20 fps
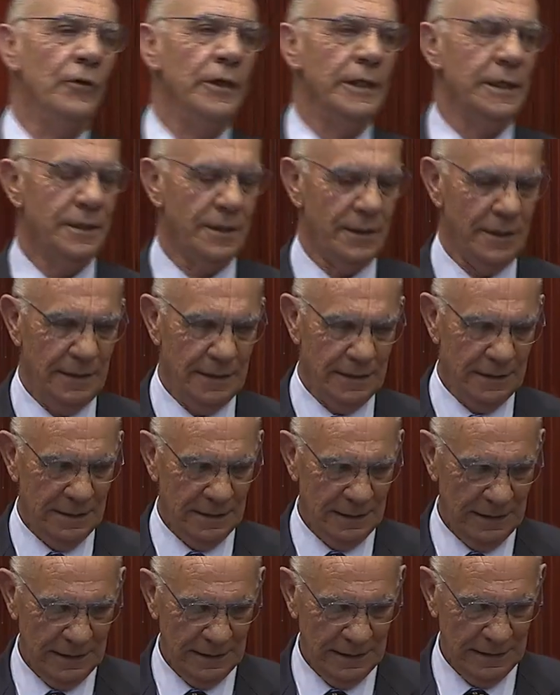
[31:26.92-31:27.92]
weeks."
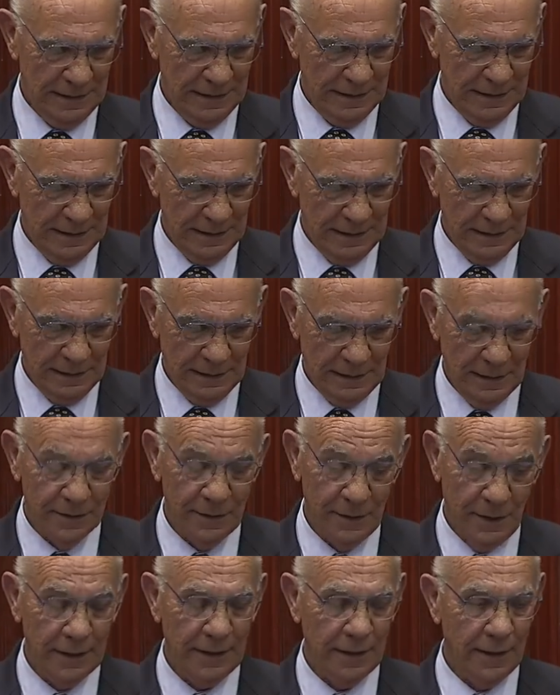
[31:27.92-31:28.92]
And I
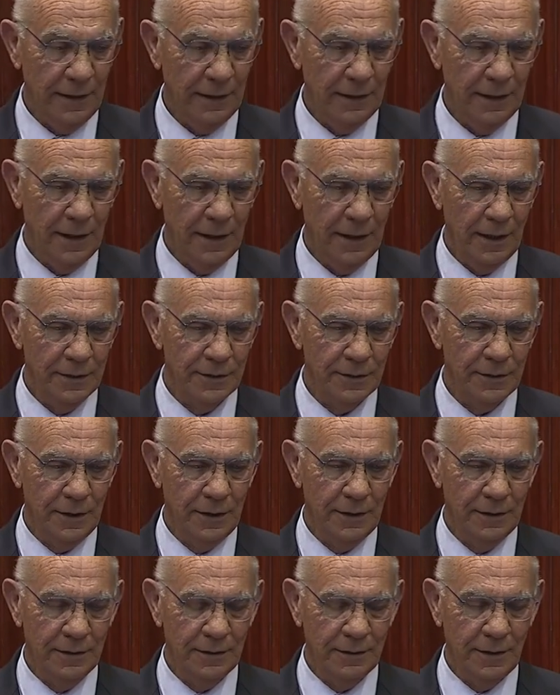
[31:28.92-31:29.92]
said, "Okay." And I
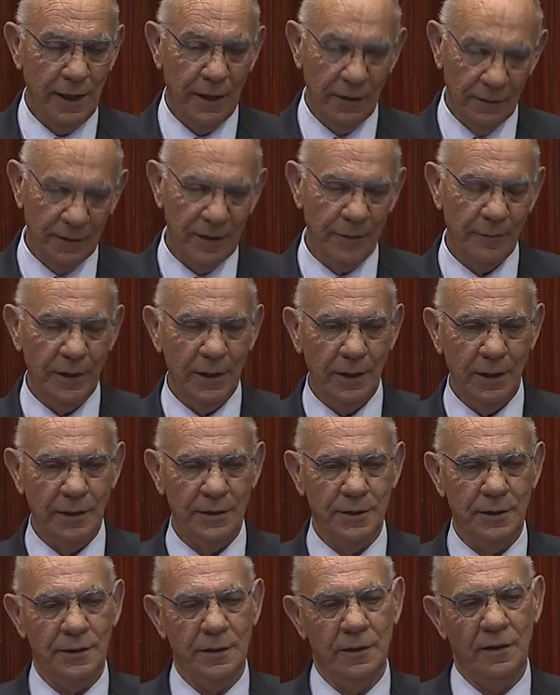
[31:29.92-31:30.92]
said, "How long have you been here?"
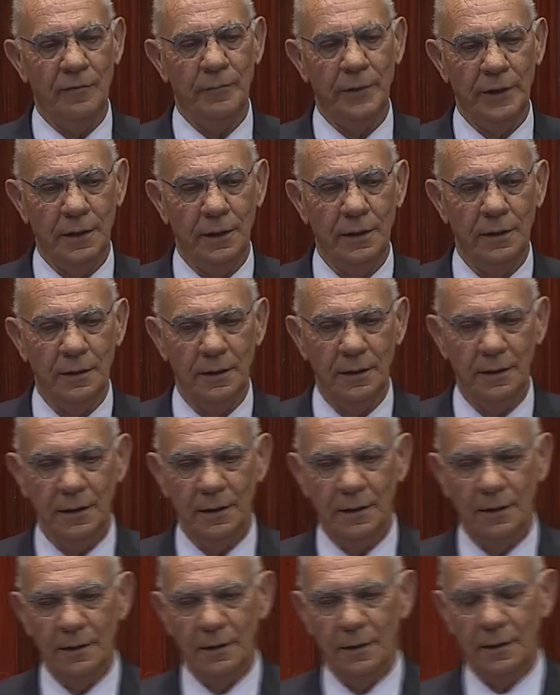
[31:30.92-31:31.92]
She said, "I've been here
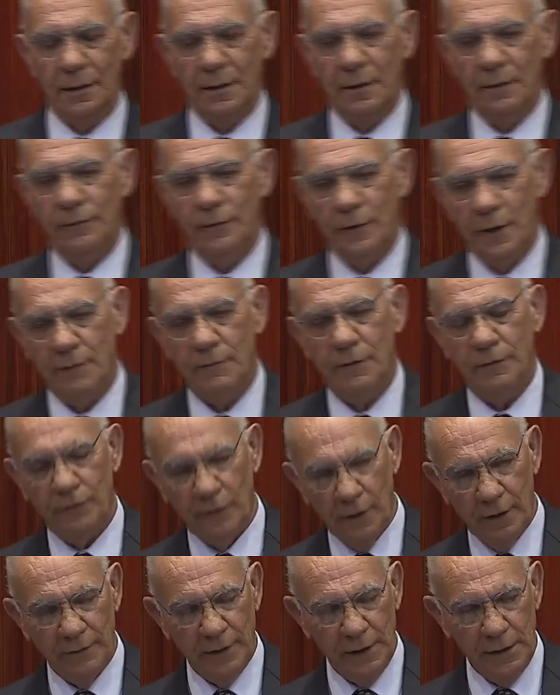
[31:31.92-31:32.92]
for over
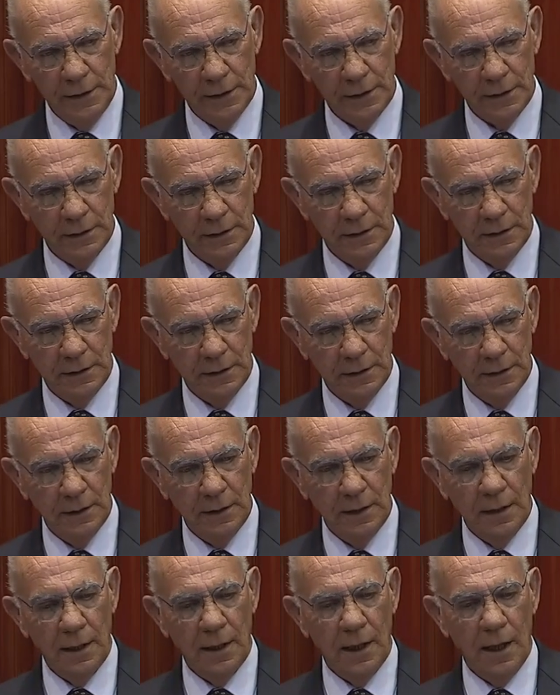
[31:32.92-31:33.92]
5 years.
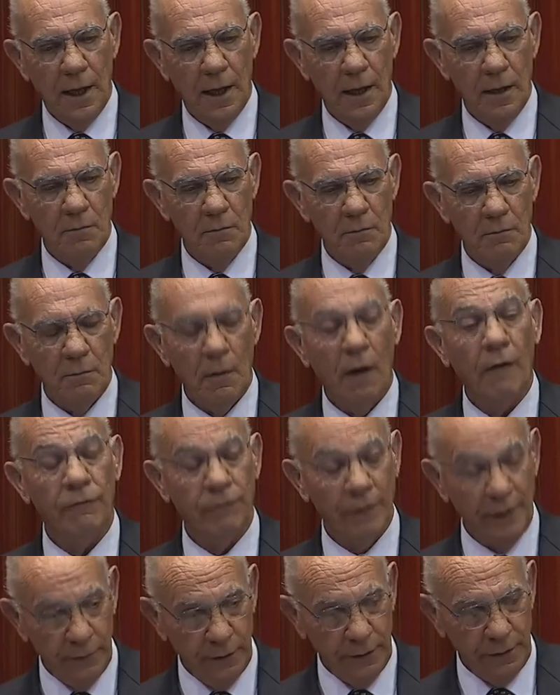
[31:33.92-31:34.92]
I
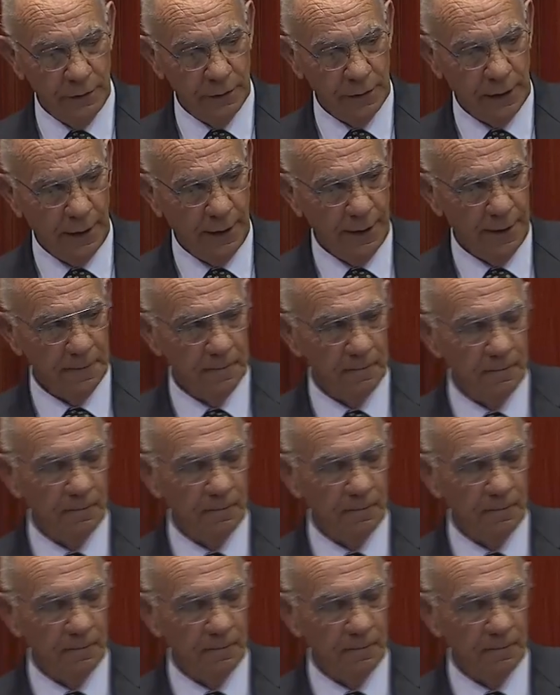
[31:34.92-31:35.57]
fled the UK.